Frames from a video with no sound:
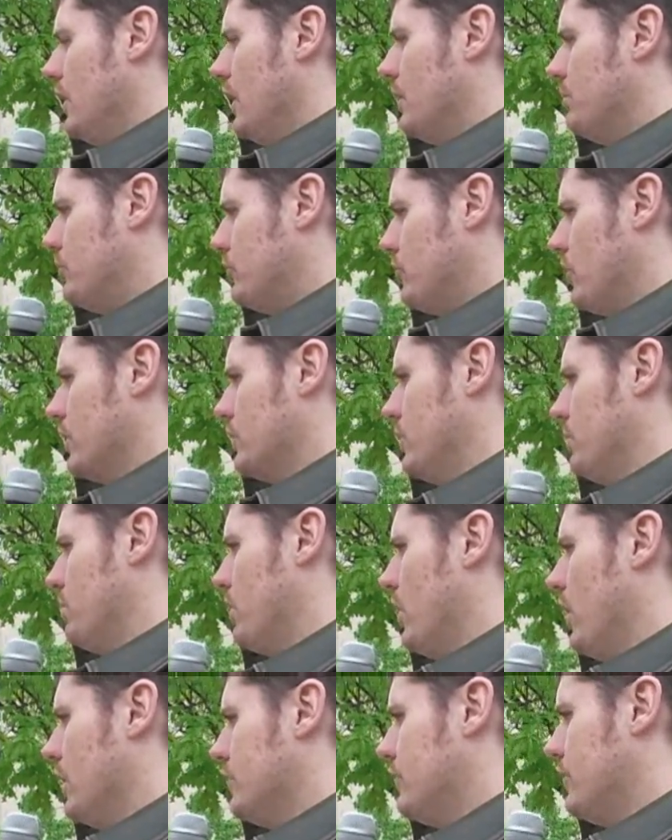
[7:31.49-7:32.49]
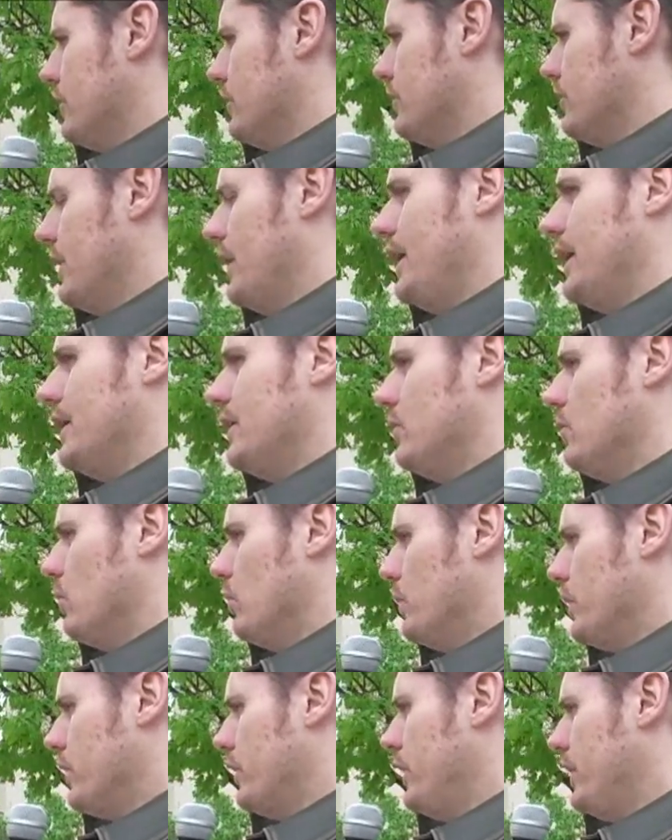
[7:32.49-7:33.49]
obstruct the process,
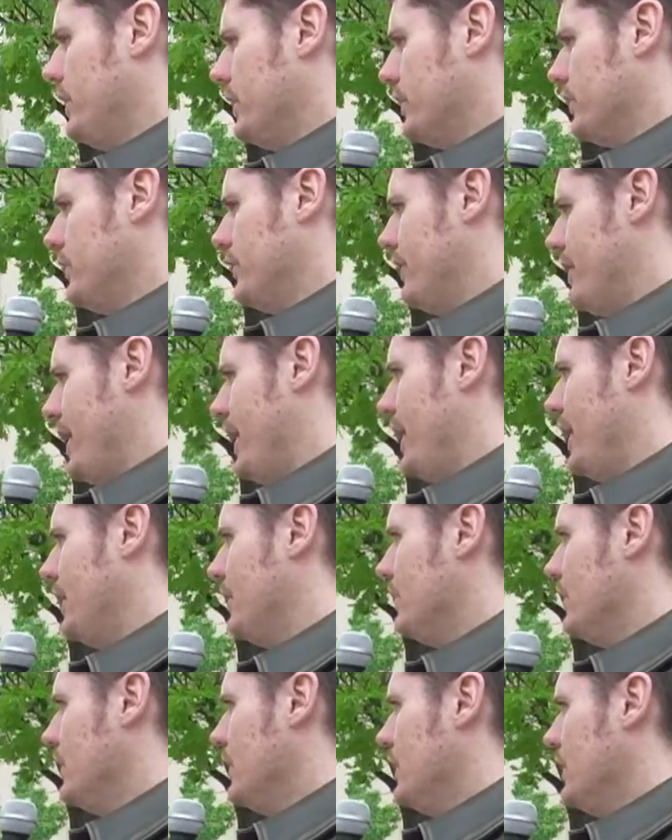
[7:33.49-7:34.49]
and we're here today